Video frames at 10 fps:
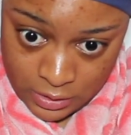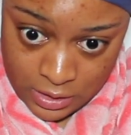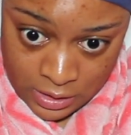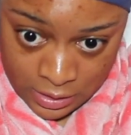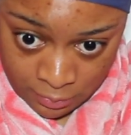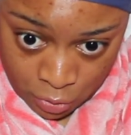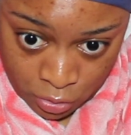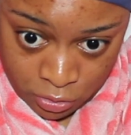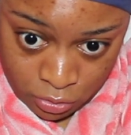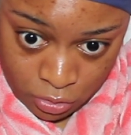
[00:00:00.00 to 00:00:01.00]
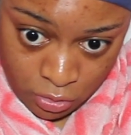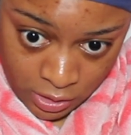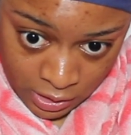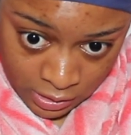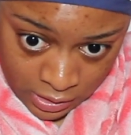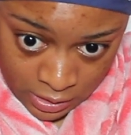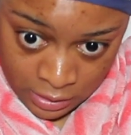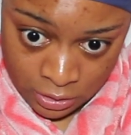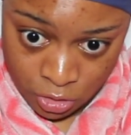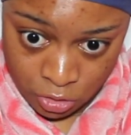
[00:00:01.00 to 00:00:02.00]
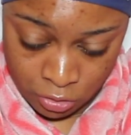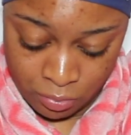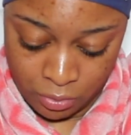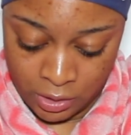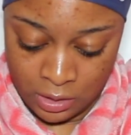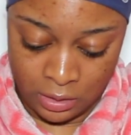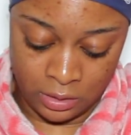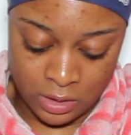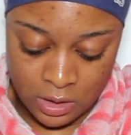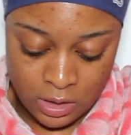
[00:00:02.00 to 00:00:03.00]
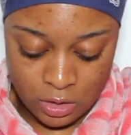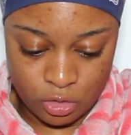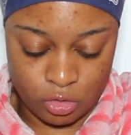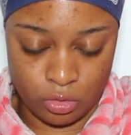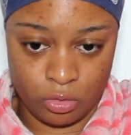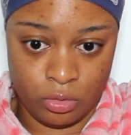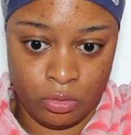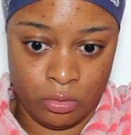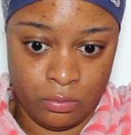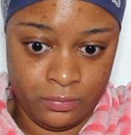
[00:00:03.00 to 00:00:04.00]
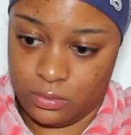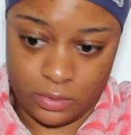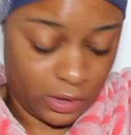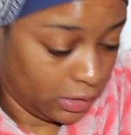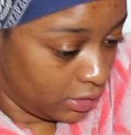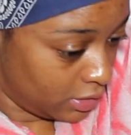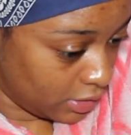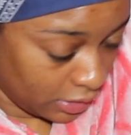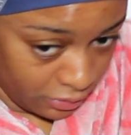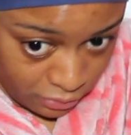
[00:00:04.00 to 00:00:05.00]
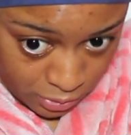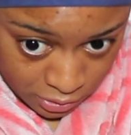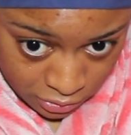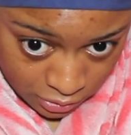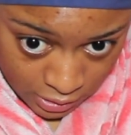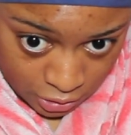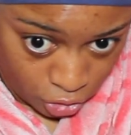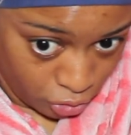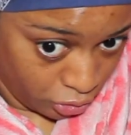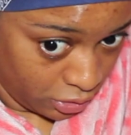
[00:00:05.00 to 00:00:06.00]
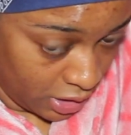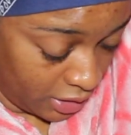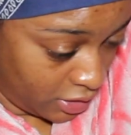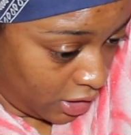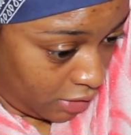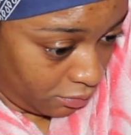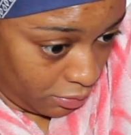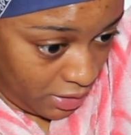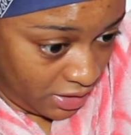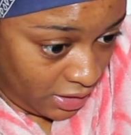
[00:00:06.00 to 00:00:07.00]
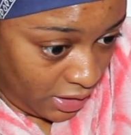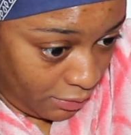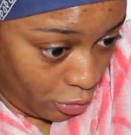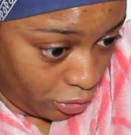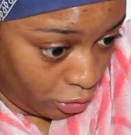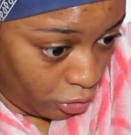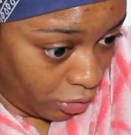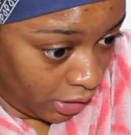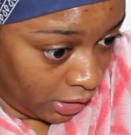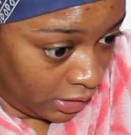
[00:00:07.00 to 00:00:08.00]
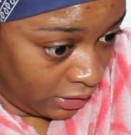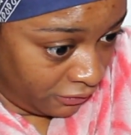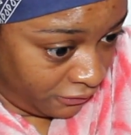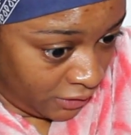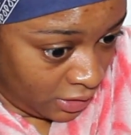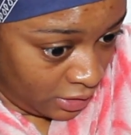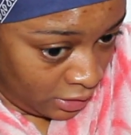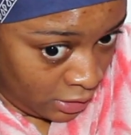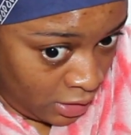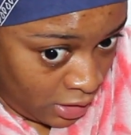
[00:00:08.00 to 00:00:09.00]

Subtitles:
And I'm going to go ahead and start braiding. So okay, this is kind of weird to like show you guys, but basically I'm going to go ahead and feed in